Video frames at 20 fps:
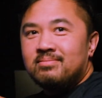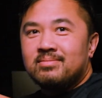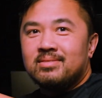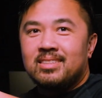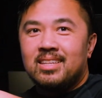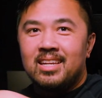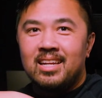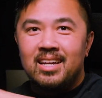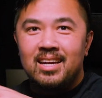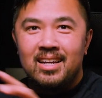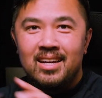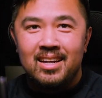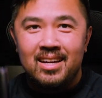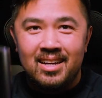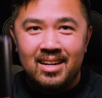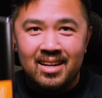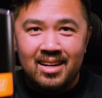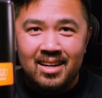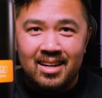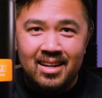
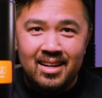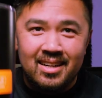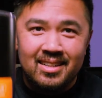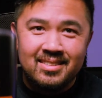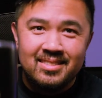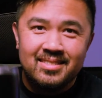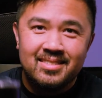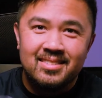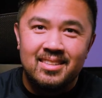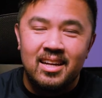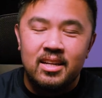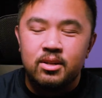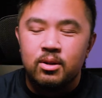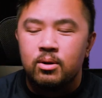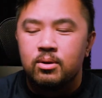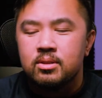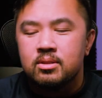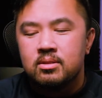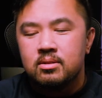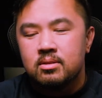Ta-da! I
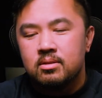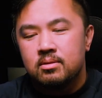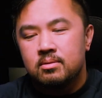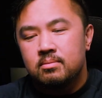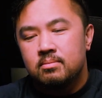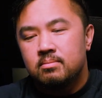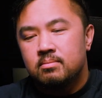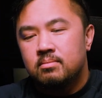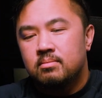know it's a